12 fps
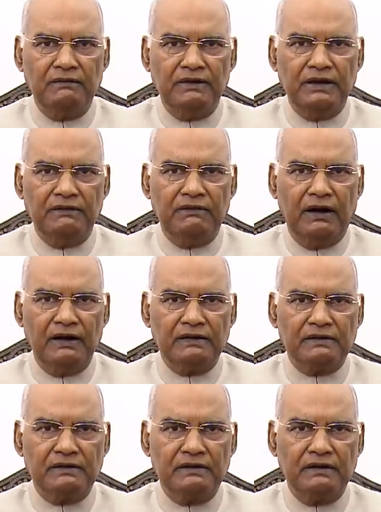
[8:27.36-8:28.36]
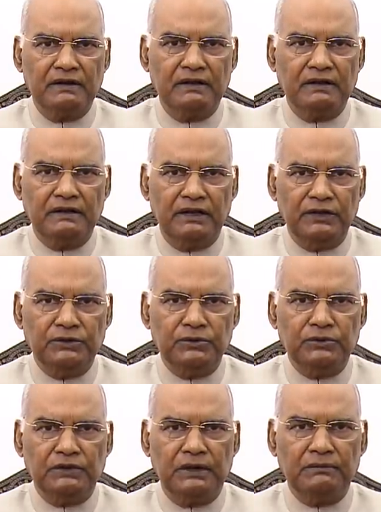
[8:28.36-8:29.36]
we want the
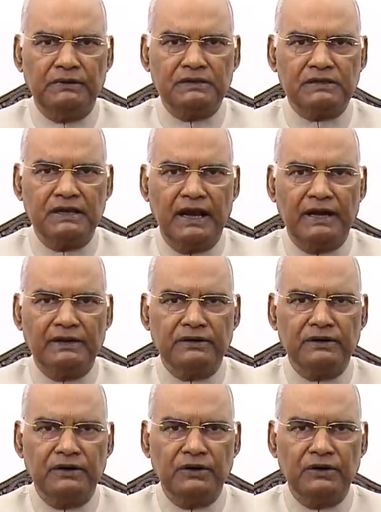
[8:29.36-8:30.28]
youth of this land